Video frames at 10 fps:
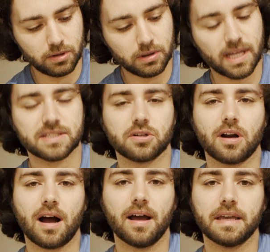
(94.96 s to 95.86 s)
lesser
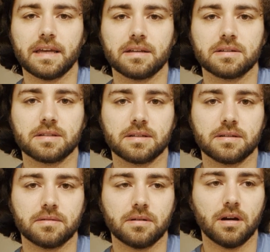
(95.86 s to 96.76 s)
high end,
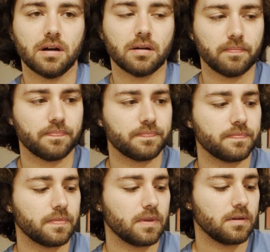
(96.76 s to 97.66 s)

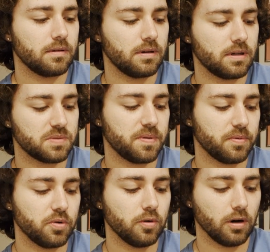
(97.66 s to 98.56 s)
because
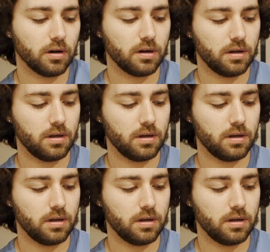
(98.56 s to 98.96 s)
people who are